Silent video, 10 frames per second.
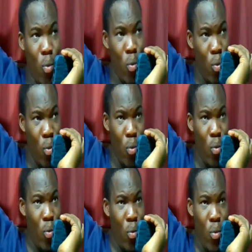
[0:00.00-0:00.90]
Ghana was
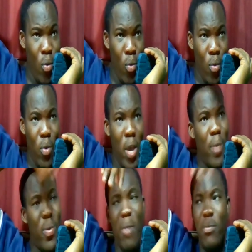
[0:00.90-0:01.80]
taking on because
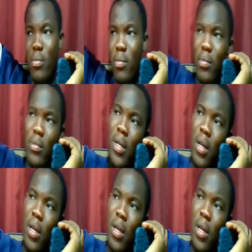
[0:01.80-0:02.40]
those licenses were